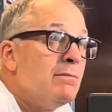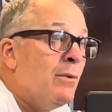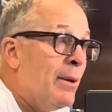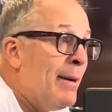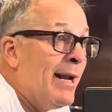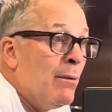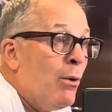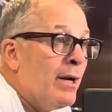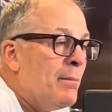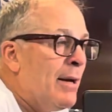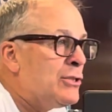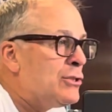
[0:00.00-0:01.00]
We made them
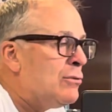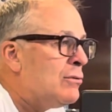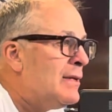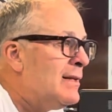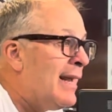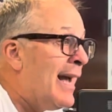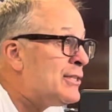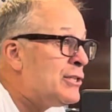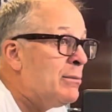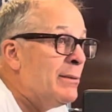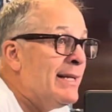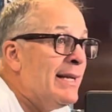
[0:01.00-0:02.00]
one-dimensional. Last
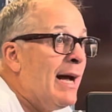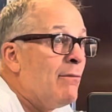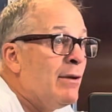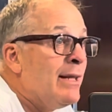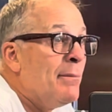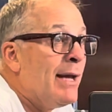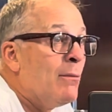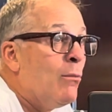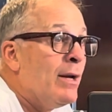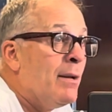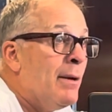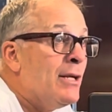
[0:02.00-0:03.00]
year, we did not really make them
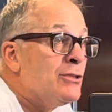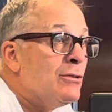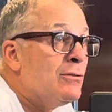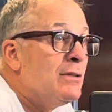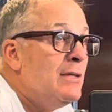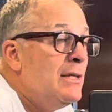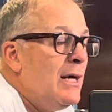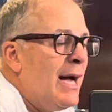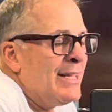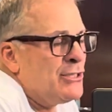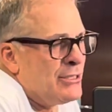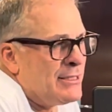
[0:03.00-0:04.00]
one-dimensional.
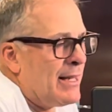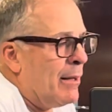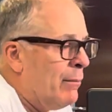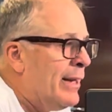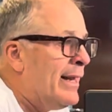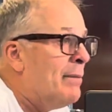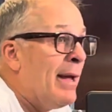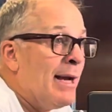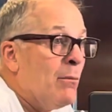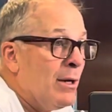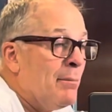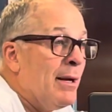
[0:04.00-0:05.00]
I shouldn't say that. We did make
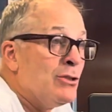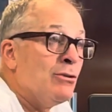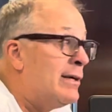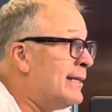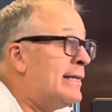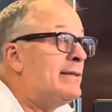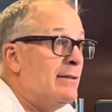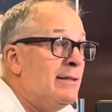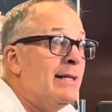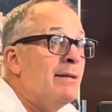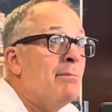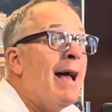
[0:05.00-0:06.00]
them one-dimensional, and it
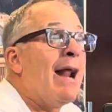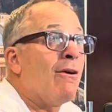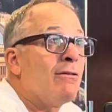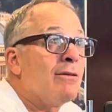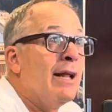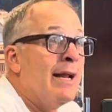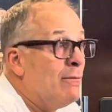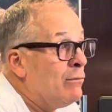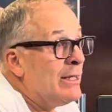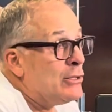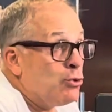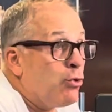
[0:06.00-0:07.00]
didn't matter. They didn't
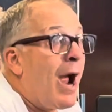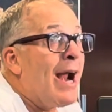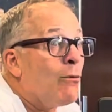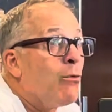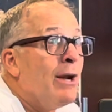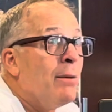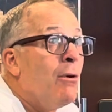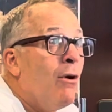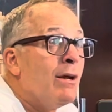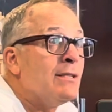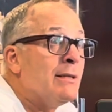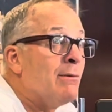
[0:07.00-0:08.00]
really try to run the
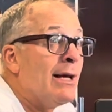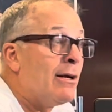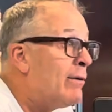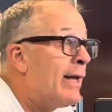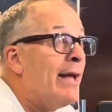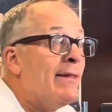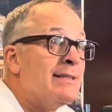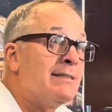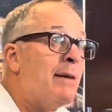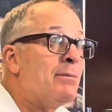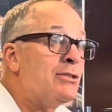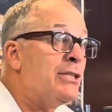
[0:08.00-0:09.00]
ball on us. They were like, okay, they
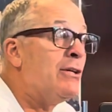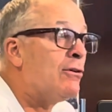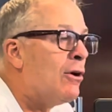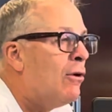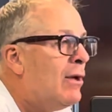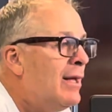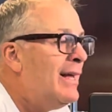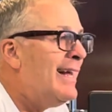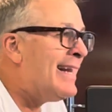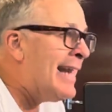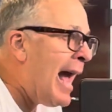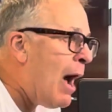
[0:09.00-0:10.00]
stopped us a year ago.
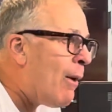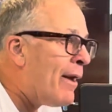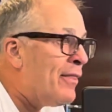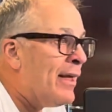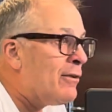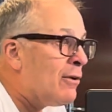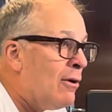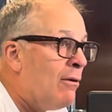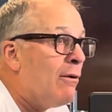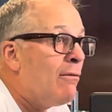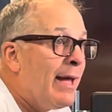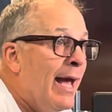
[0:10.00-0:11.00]
Now I think they're
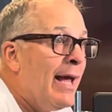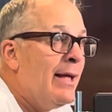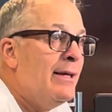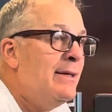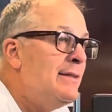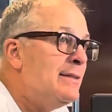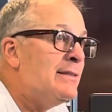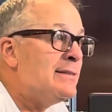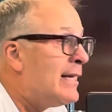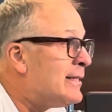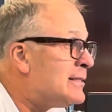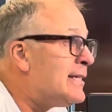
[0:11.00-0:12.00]
going, okay, this
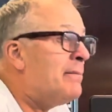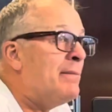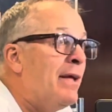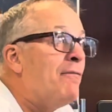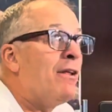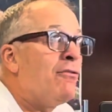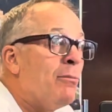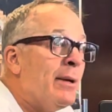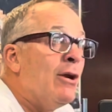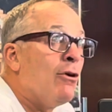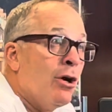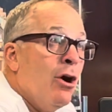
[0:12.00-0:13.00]
ain't the same defense from a
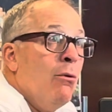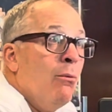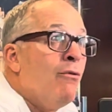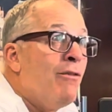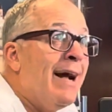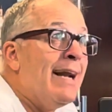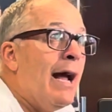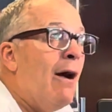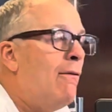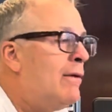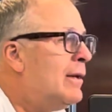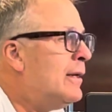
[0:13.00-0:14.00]
year ago, and we'll find out.